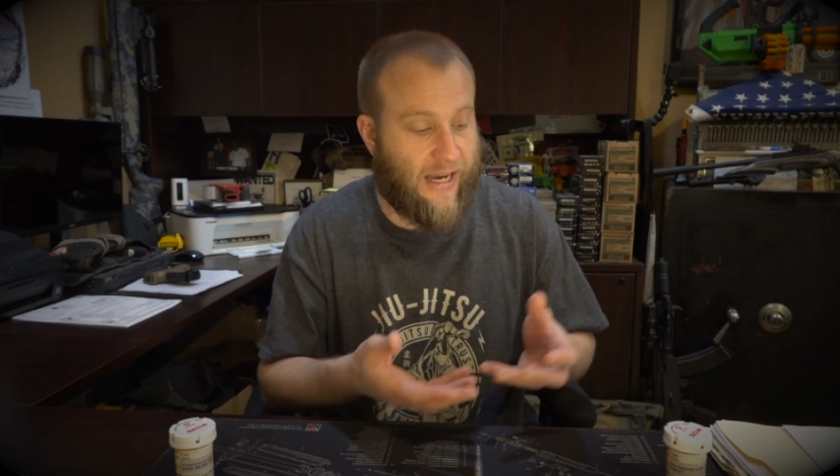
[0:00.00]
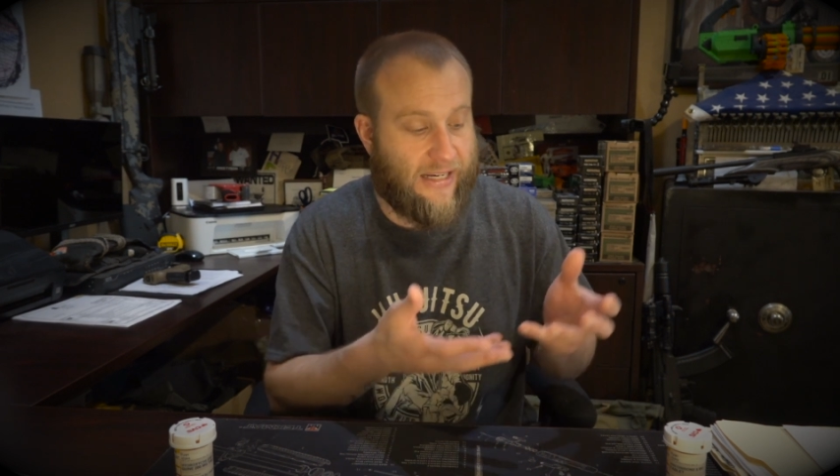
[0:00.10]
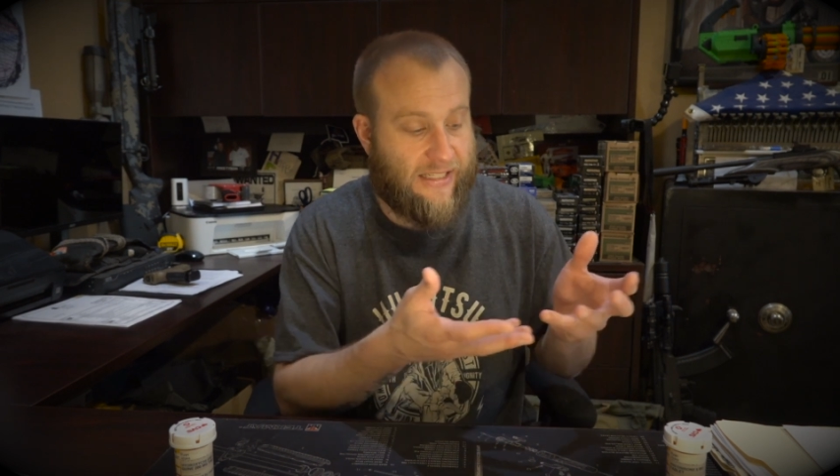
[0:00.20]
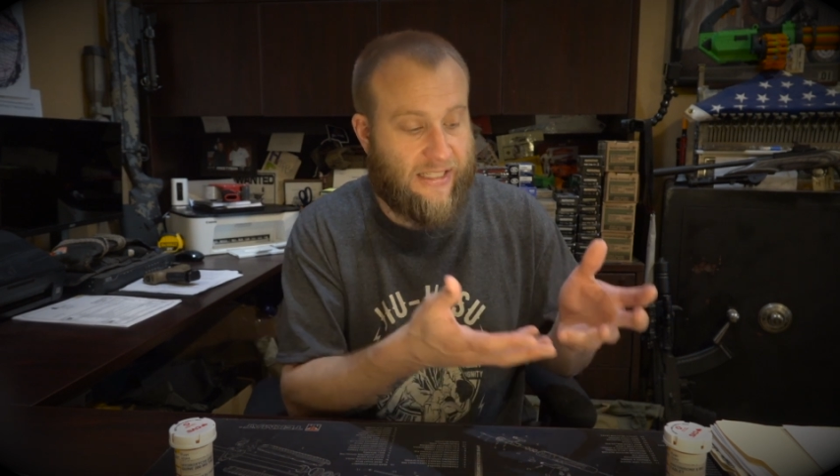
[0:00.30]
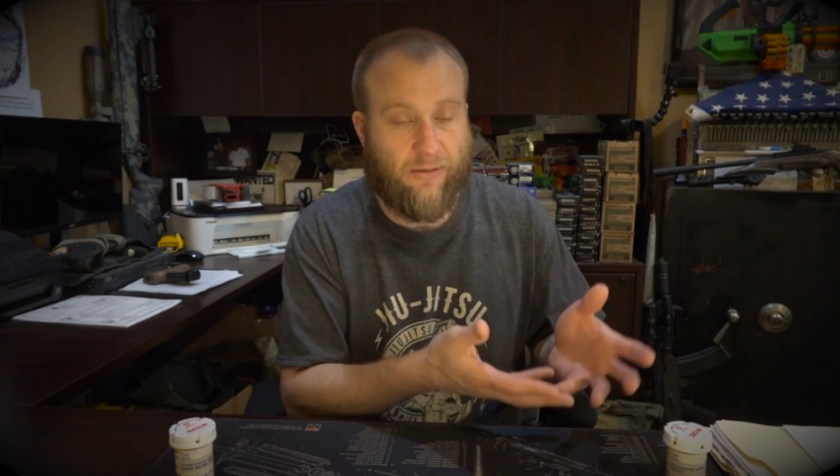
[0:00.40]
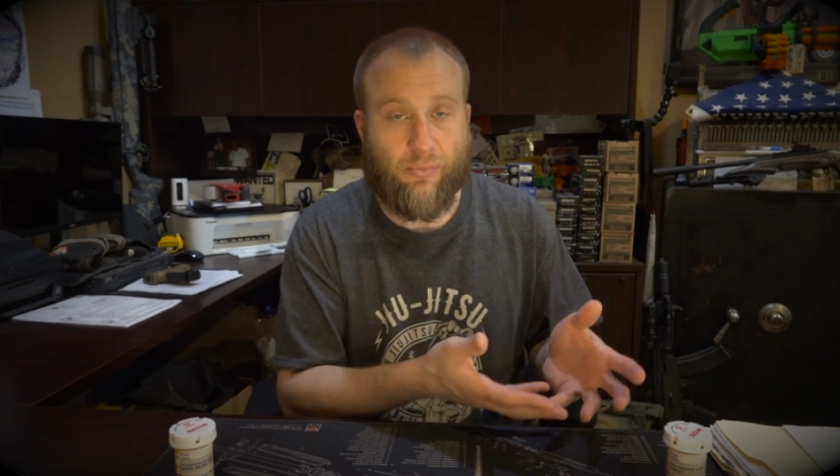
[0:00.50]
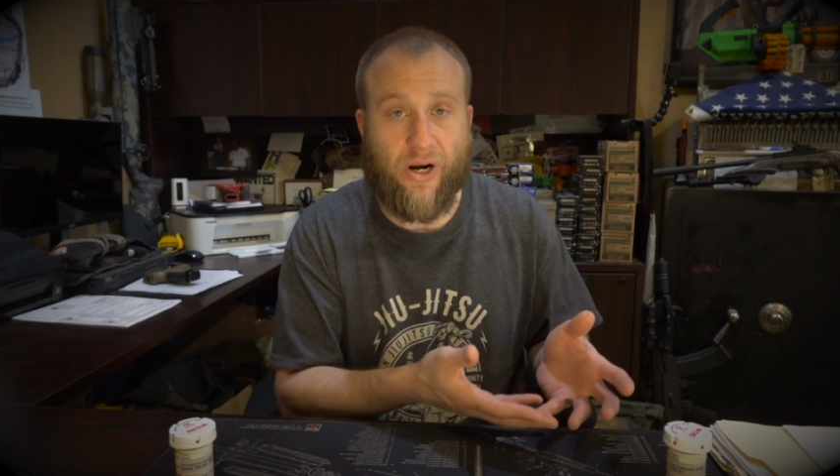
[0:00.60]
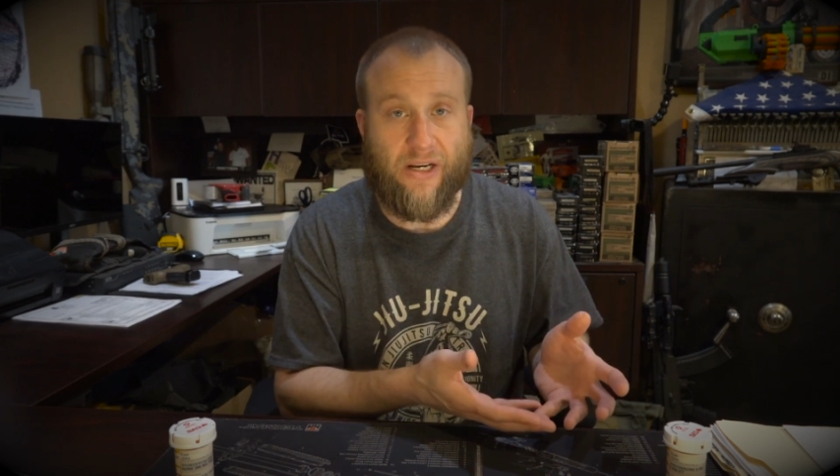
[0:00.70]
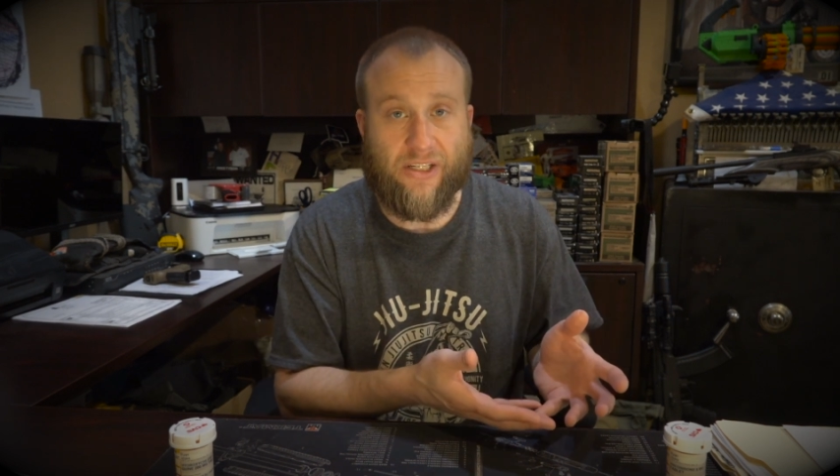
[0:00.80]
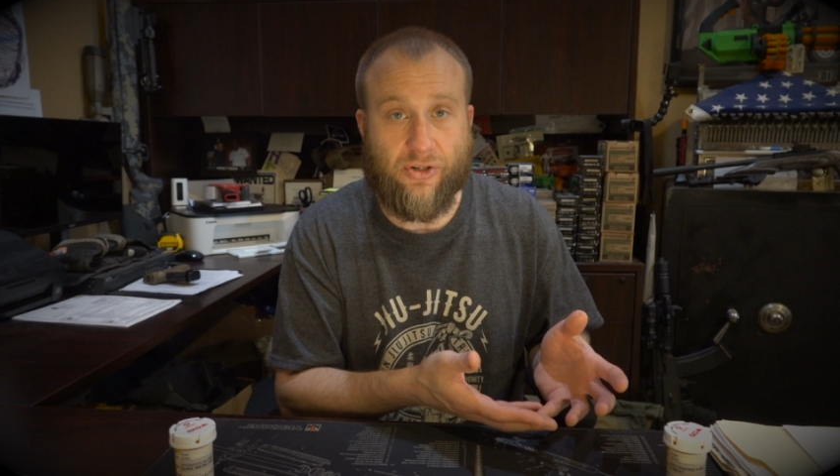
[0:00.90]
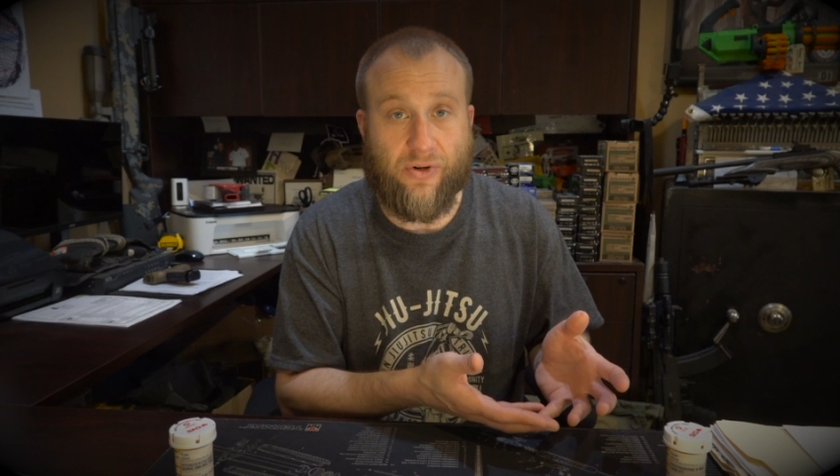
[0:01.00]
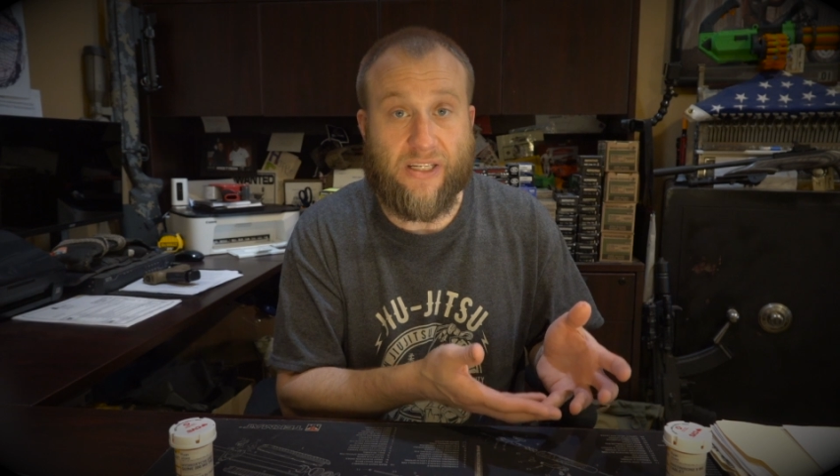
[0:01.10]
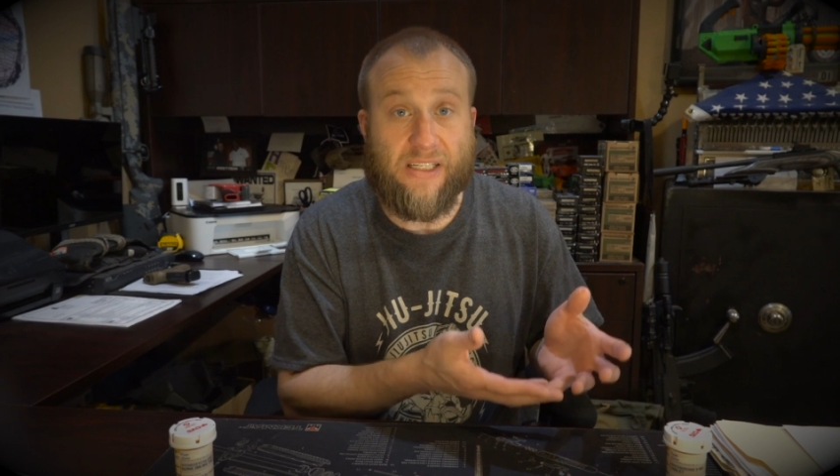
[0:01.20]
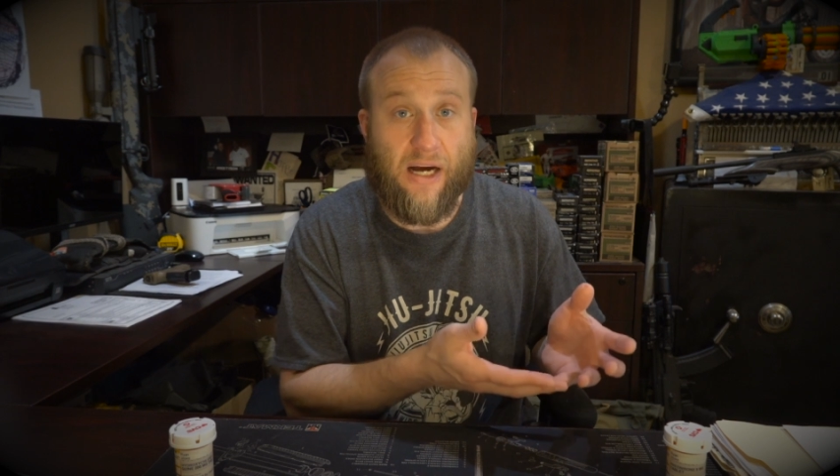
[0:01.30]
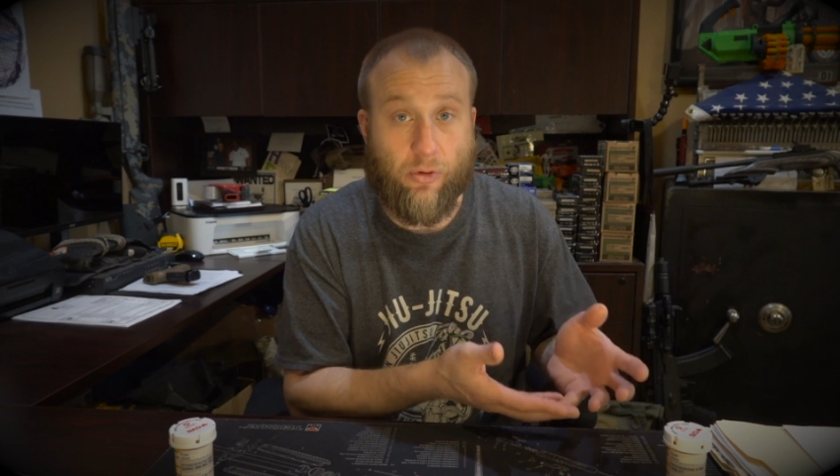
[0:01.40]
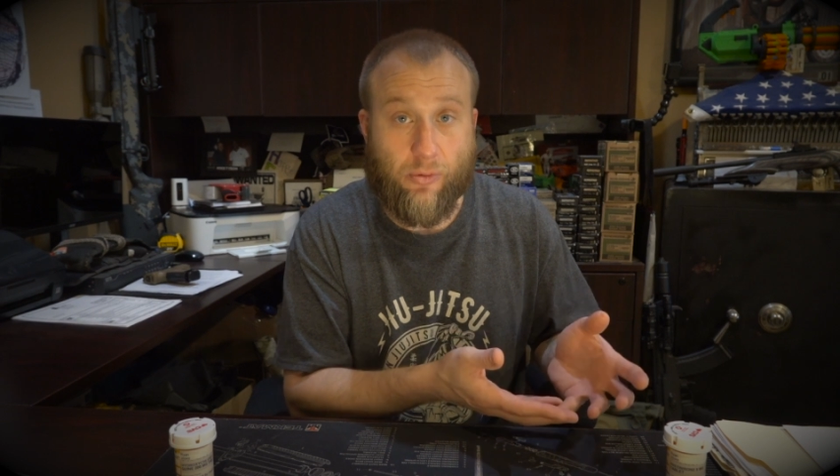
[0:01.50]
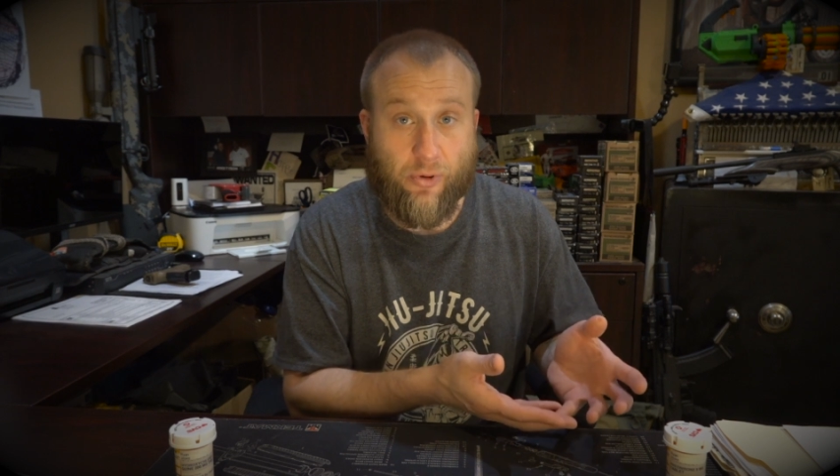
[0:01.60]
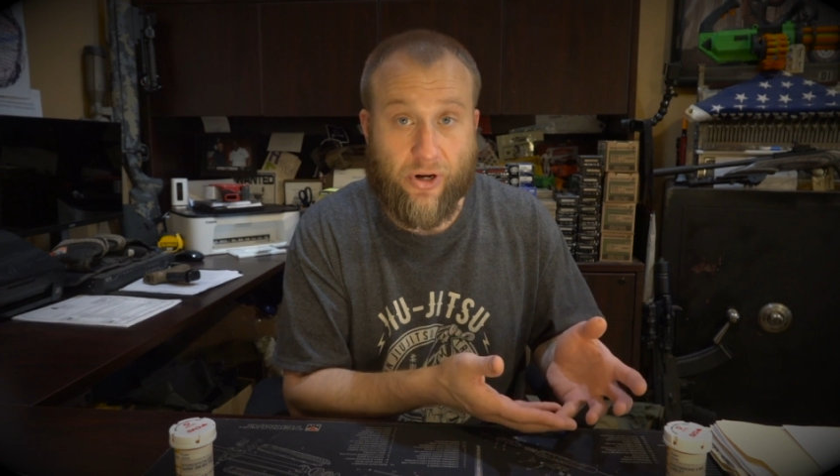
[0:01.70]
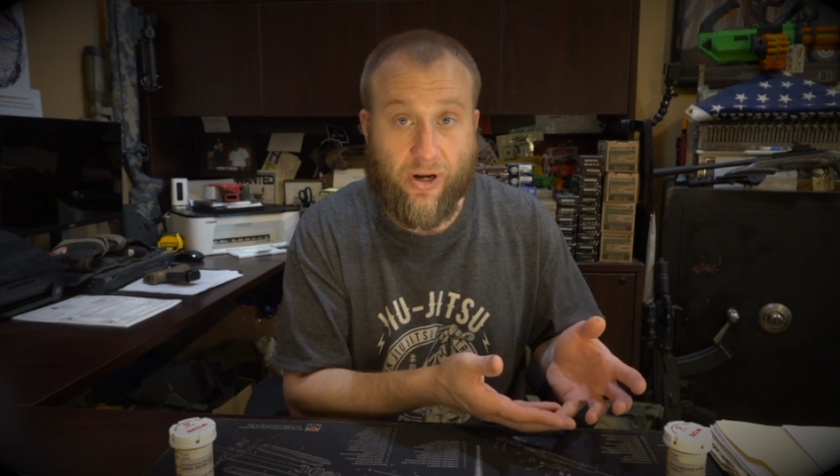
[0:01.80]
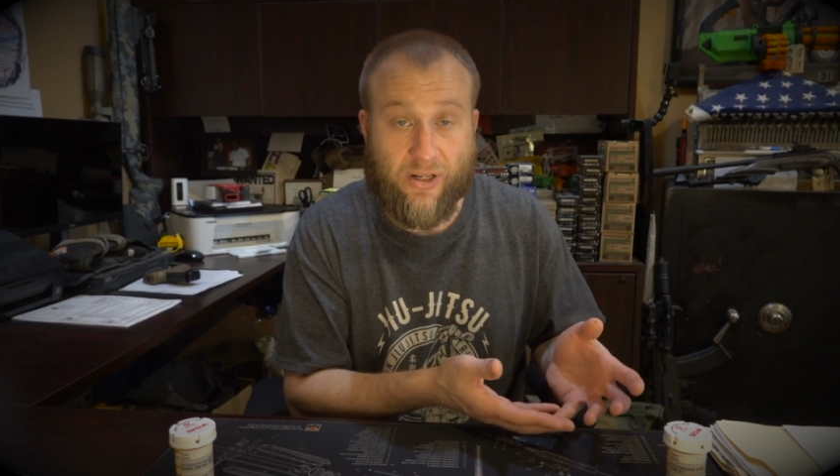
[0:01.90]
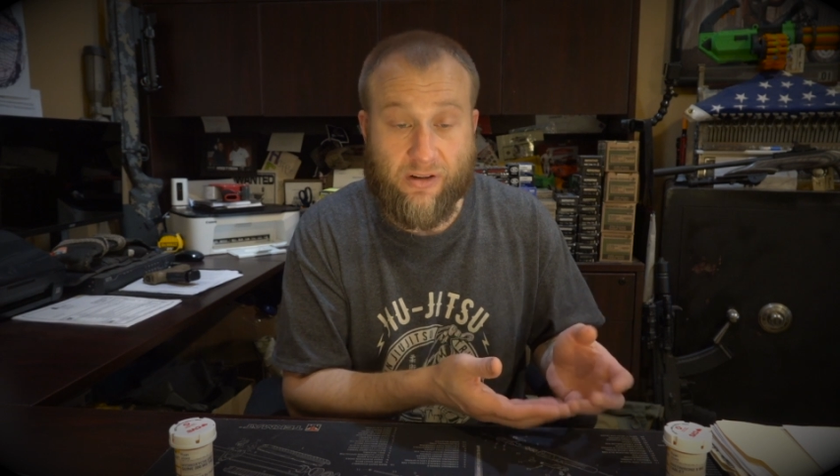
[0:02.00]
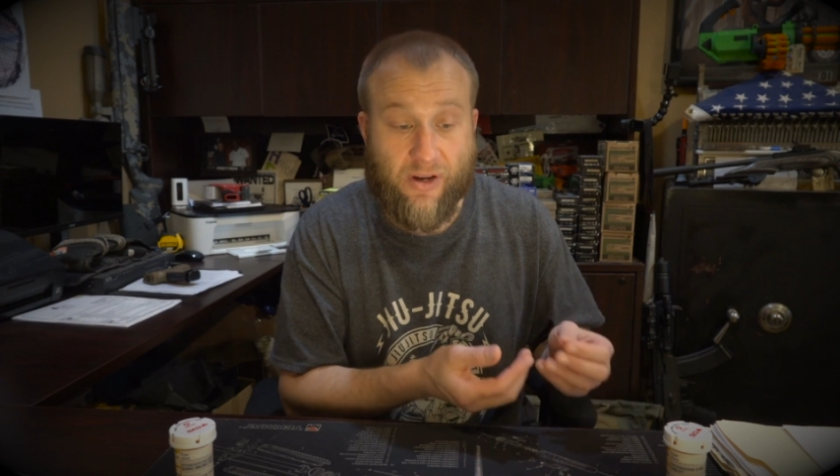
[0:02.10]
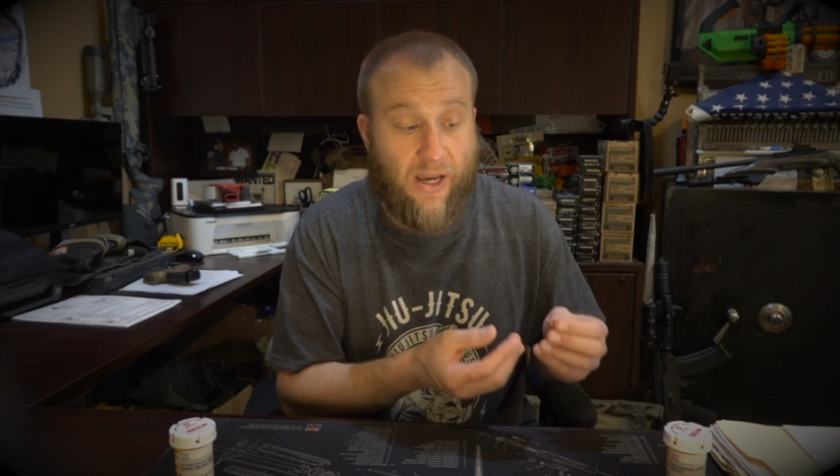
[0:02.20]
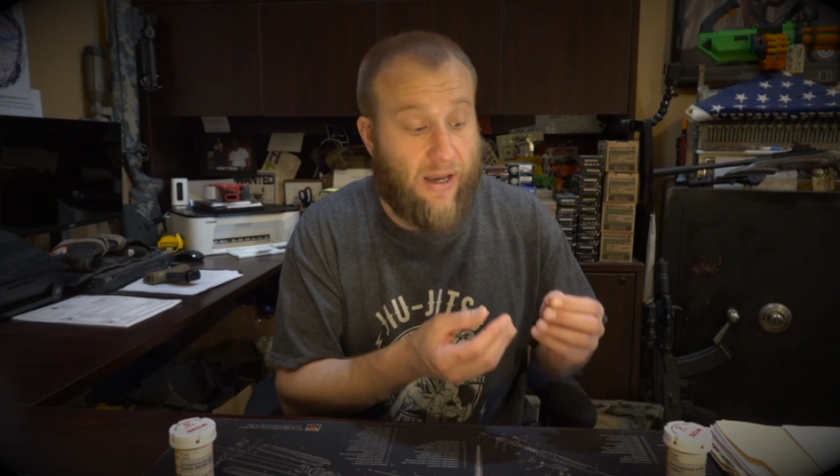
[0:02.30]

I see the prednisone as counterproductive,